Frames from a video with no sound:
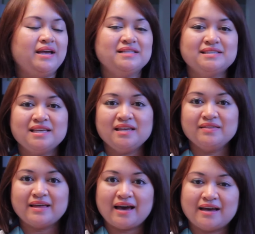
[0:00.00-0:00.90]
I had
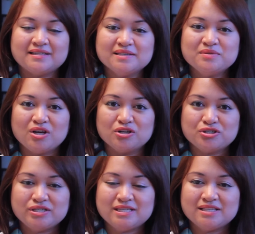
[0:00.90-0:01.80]
seen that some Dollar
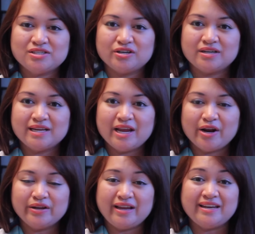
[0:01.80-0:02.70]
Trees had started
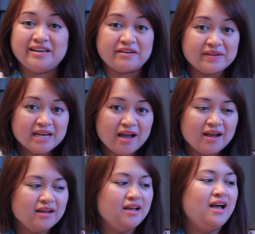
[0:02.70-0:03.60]
carrying
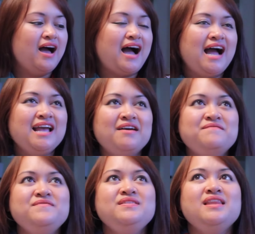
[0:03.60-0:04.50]
Nivea. I
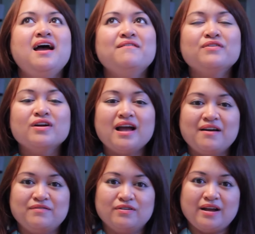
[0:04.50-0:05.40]
have never
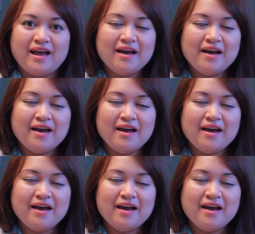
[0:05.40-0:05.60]
ever